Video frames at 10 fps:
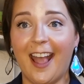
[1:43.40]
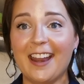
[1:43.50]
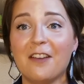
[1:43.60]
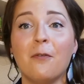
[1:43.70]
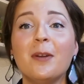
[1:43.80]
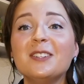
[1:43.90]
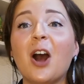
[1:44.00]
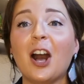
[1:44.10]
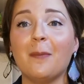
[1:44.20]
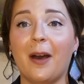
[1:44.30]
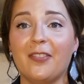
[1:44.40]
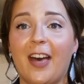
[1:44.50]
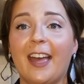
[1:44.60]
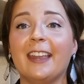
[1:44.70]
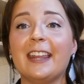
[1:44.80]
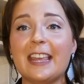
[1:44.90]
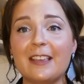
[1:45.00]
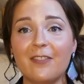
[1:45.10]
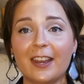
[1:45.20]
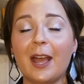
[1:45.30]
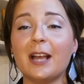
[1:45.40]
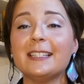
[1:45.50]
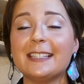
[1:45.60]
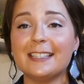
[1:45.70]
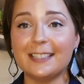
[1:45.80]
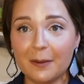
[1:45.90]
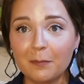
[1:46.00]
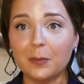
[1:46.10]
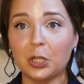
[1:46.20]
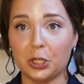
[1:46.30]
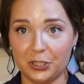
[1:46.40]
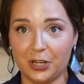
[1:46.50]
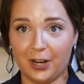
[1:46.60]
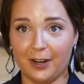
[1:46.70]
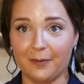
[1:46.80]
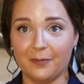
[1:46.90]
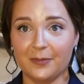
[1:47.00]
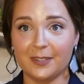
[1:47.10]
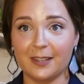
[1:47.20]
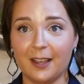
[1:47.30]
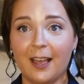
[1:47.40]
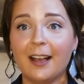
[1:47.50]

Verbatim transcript: And if we talk about that in even simpler terms,